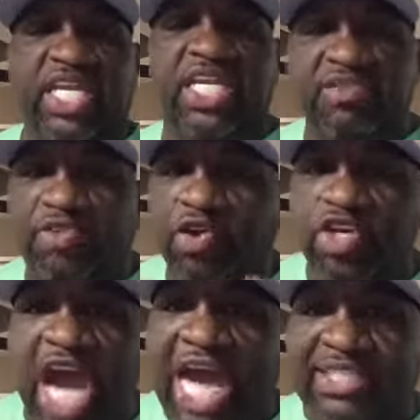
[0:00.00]
And if you're
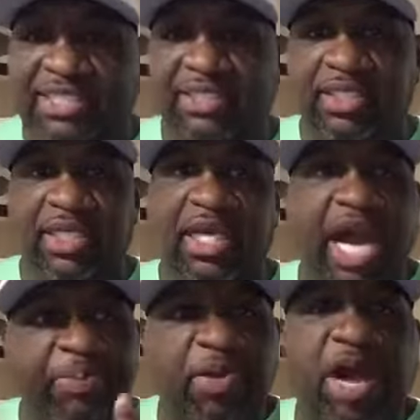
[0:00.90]
not,
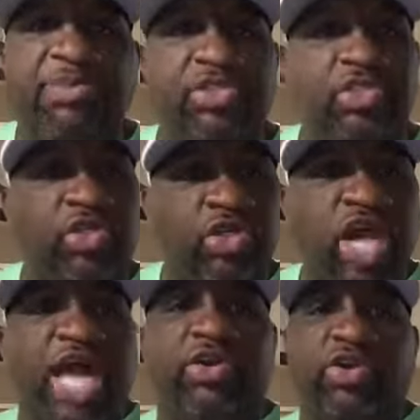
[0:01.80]
I promise you're
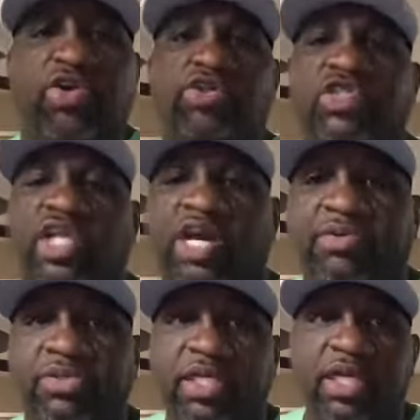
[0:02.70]
not going to grow to the
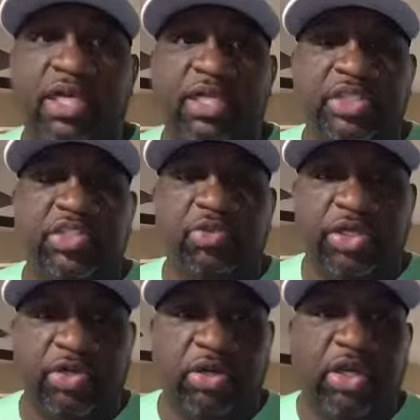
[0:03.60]
levels that you want to
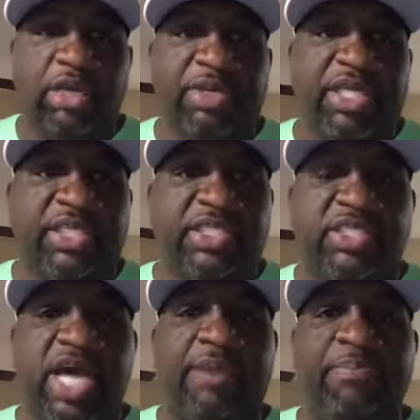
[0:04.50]
grow because it's
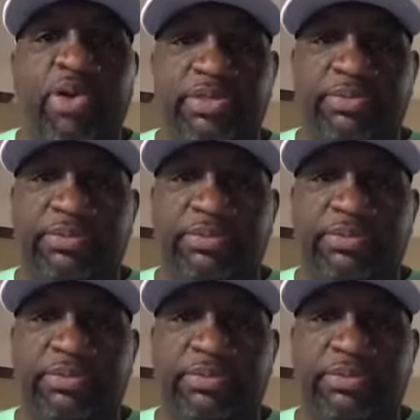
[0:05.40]
not important.